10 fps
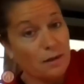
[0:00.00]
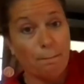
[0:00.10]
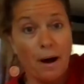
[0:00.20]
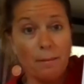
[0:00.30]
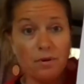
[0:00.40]
then
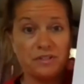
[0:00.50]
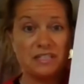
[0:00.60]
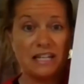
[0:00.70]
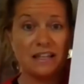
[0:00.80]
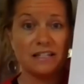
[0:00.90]
the
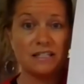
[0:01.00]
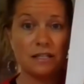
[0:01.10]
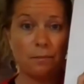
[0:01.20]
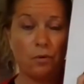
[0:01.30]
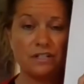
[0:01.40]
bubbles, see
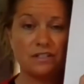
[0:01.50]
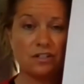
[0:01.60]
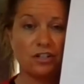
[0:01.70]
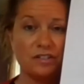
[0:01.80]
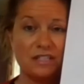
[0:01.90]
this,
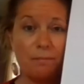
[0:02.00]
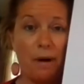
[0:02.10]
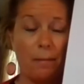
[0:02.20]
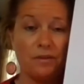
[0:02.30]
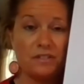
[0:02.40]
boys and girls, the
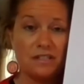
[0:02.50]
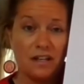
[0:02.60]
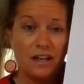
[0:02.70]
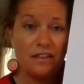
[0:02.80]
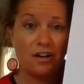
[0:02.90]

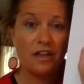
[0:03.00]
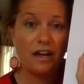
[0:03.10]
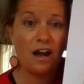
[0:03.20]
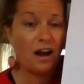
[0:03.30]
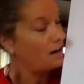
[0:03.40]
bubbles, there
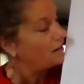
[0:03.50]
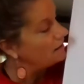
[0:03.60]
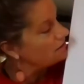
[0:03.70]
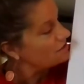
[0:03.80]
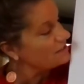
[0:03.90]
they
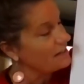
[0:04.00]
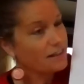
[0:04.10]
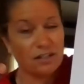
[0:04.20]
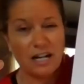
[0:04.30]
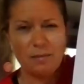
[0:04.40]
are, just
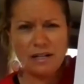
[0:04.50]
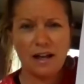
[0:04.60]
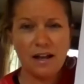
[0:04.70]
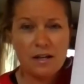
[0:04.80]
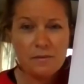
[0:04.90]
like they're
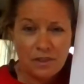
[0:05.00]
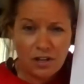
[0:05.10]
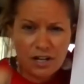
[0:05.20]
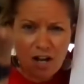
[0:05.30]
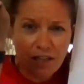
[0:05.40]
coming.
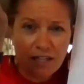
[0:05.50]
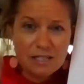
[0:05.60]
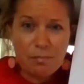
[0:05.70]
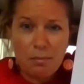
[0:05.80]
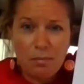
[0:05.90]
Look at all
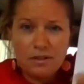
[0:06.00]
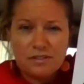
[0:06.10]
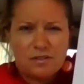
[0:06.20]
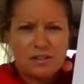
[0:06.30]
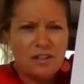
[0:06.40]
these
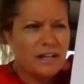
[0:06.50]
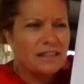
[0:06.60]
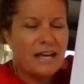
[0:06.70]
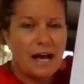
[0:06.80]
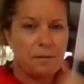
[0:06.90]
bubbles.
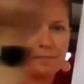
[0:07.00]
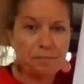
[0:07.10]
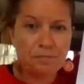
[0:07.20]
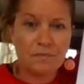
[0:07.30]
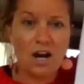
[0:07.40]
Look at that.
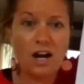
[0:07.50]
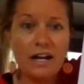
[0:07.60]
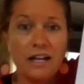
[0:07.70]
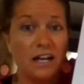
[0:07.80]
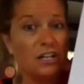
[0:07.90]
All
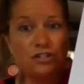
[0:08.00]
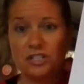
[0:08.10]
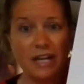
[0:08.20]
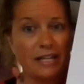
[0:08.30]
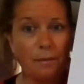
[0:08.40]
right,
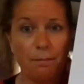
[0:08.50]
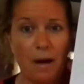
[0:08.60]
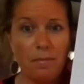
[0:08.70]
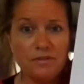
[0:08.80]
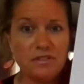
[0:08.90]
just like
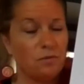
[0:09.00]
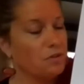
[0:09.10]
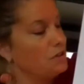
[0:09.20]
the bubbles